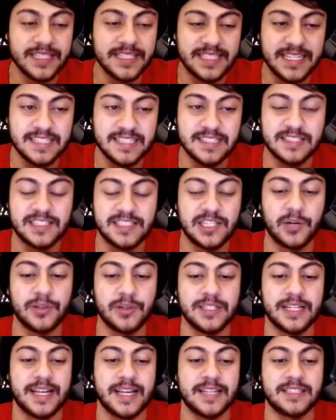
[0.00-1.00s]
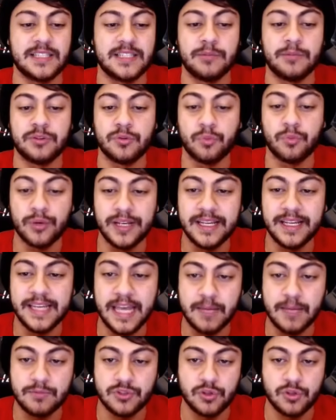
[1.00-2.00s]
the season series against them
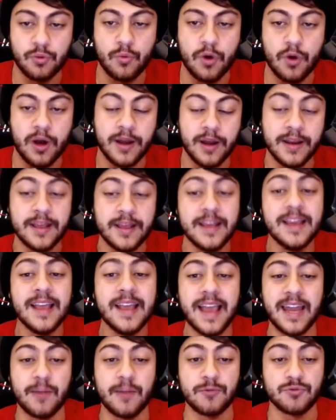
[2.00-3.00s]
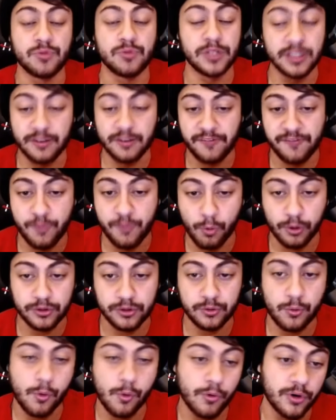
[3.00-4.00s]
3-1, and it was really the
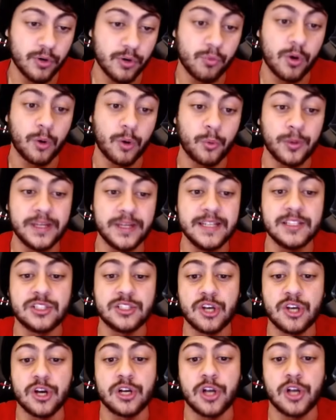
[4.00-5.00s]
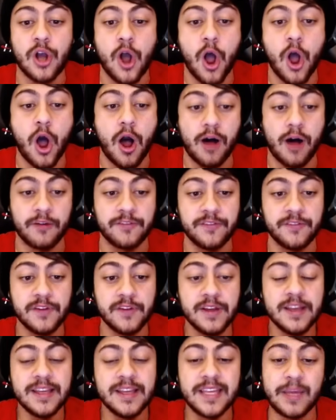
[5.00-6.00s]
fourth quarter where we took off.
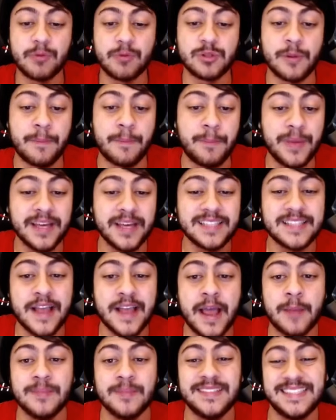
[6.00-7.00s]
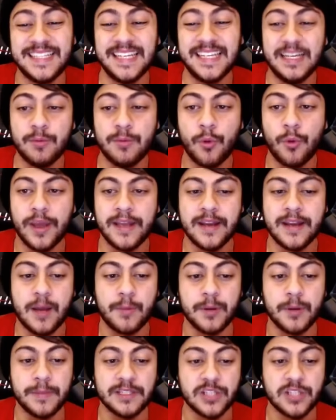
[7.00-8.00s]
It was a big-time team win.
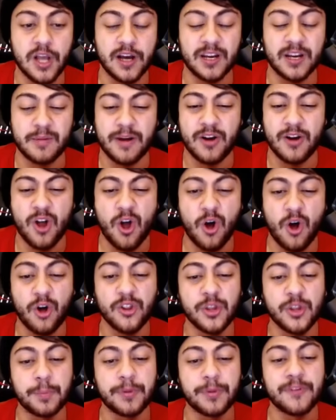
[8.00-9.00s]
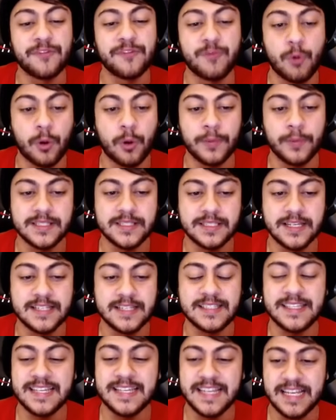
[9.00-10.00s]
I'm going to be talking about all the
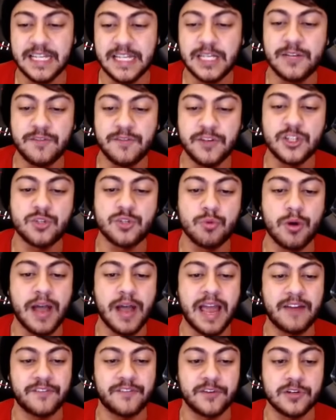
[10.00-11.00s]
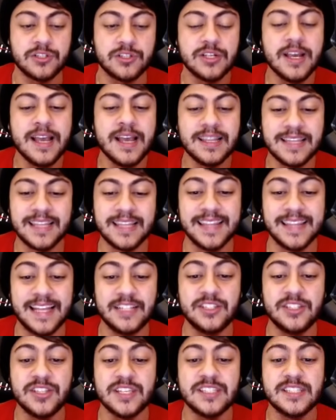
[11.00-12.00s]
performances, the individual efforts that
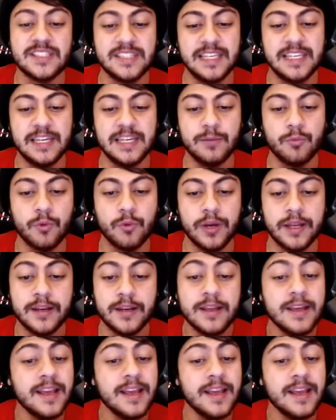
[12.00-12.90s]
led to this team win,